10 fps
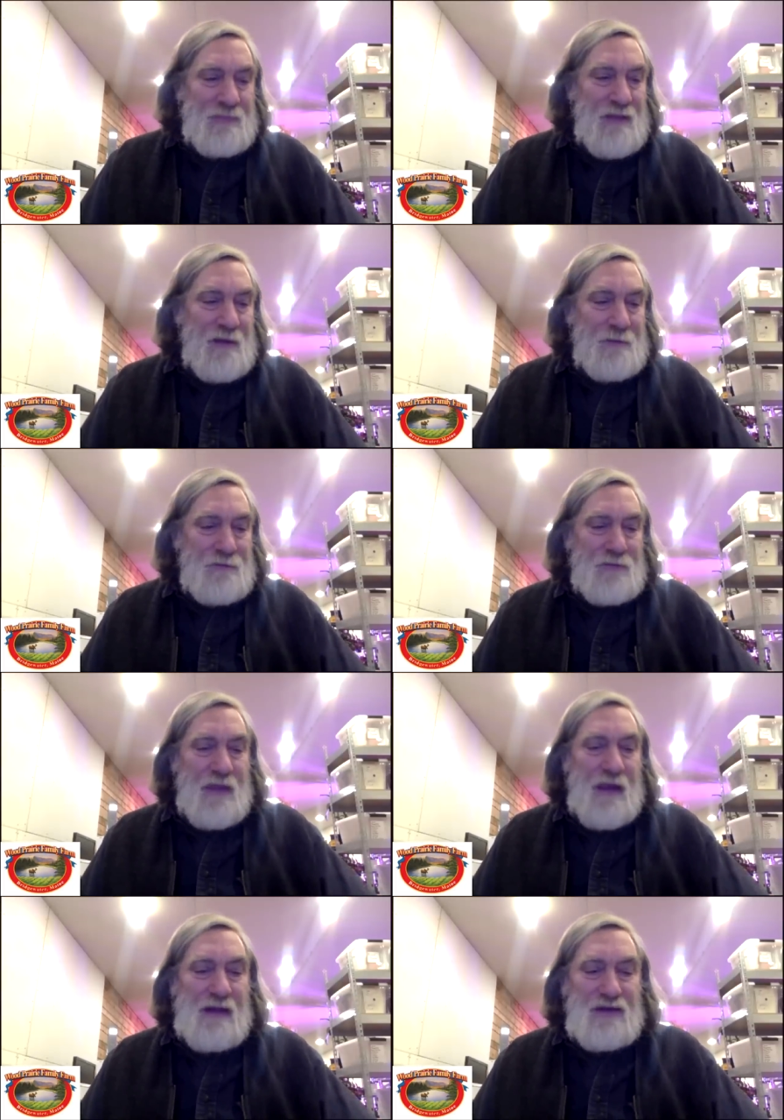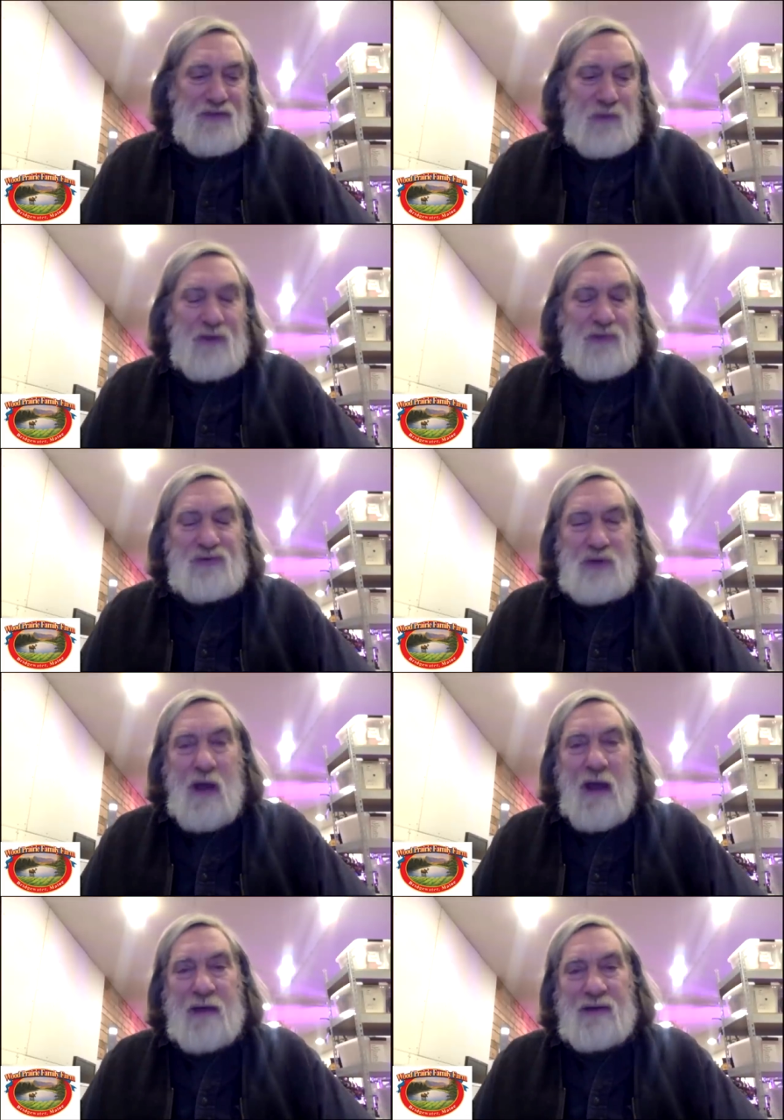And the the
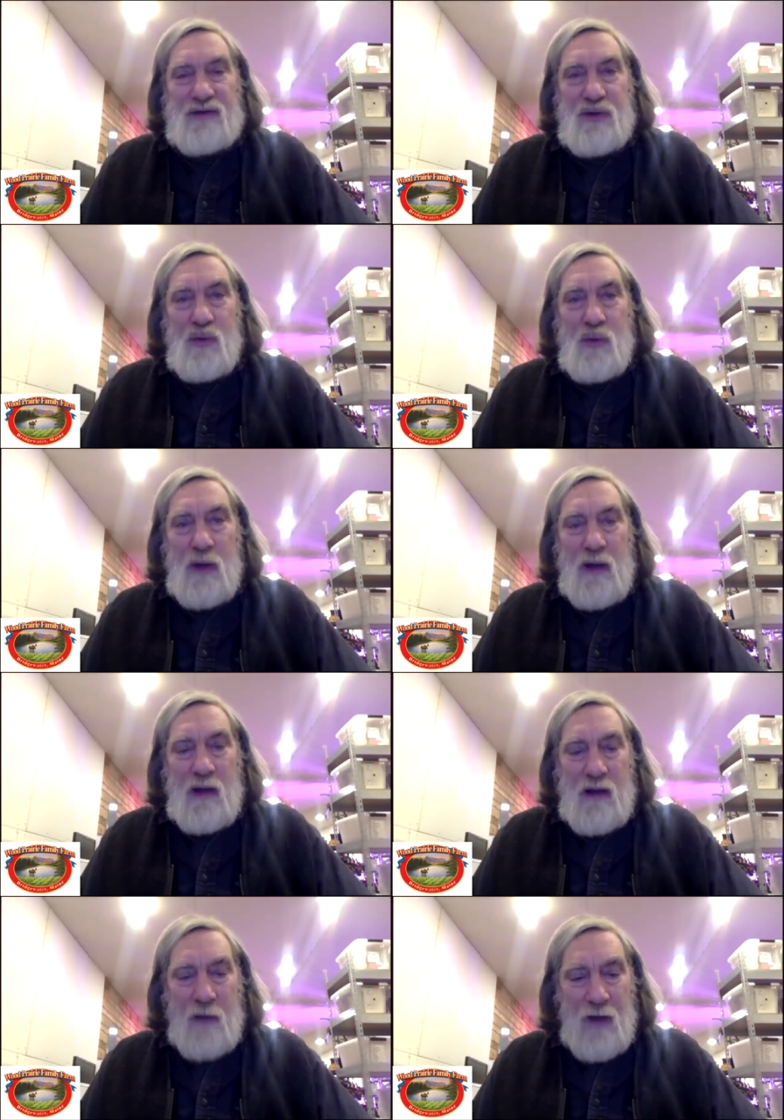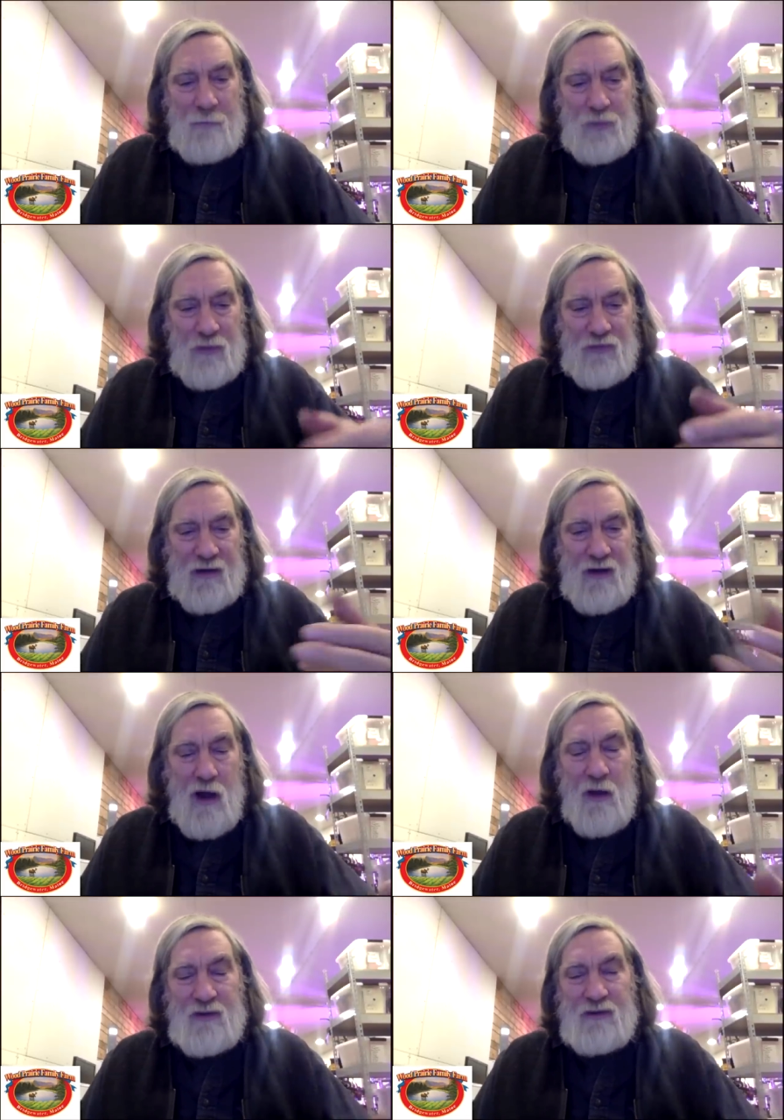industry is trying to uh, come up
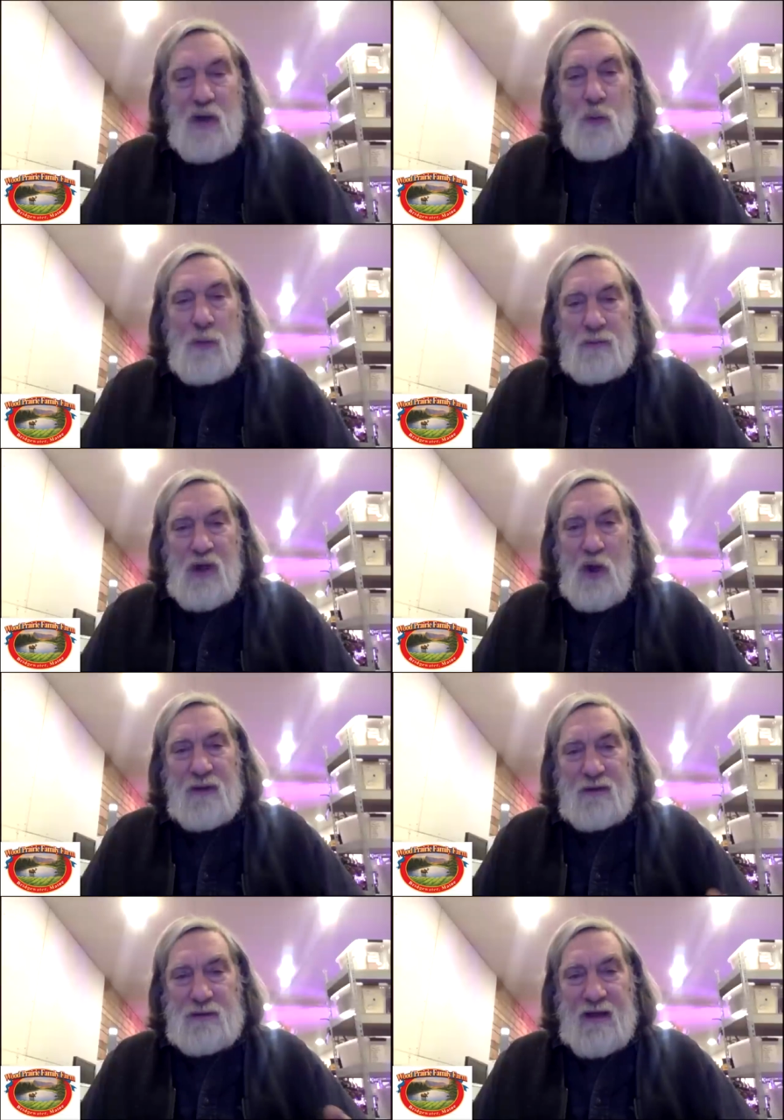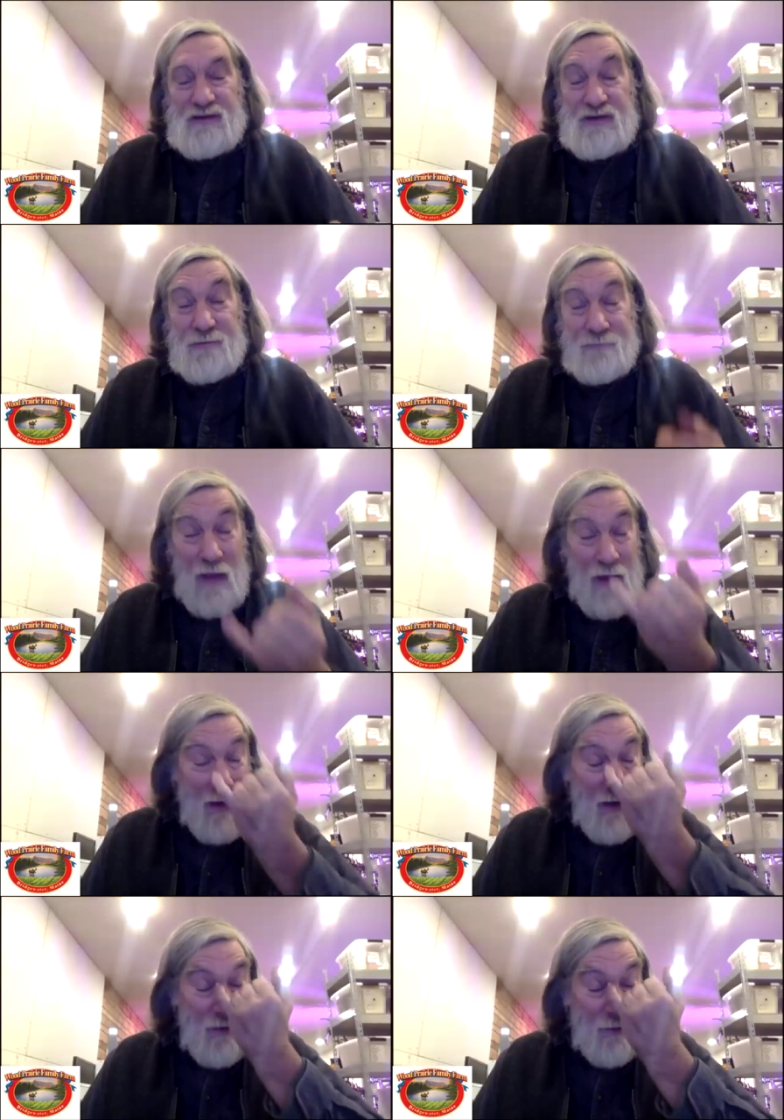with a common no-
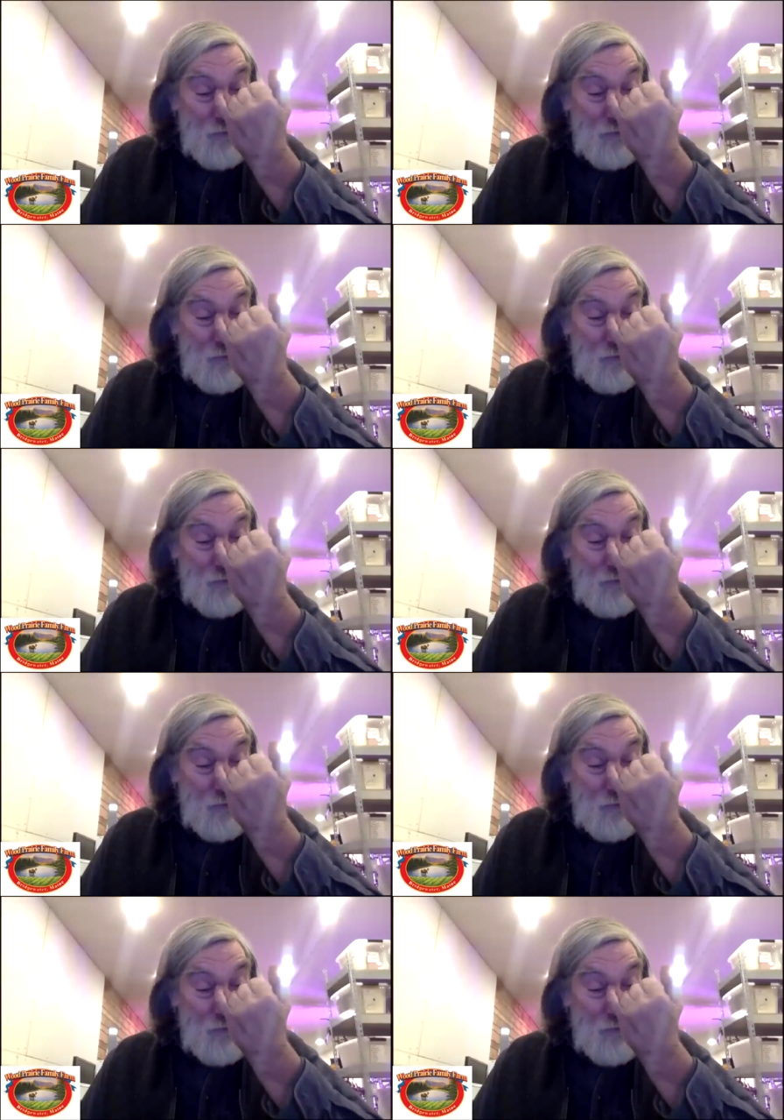nomenclature.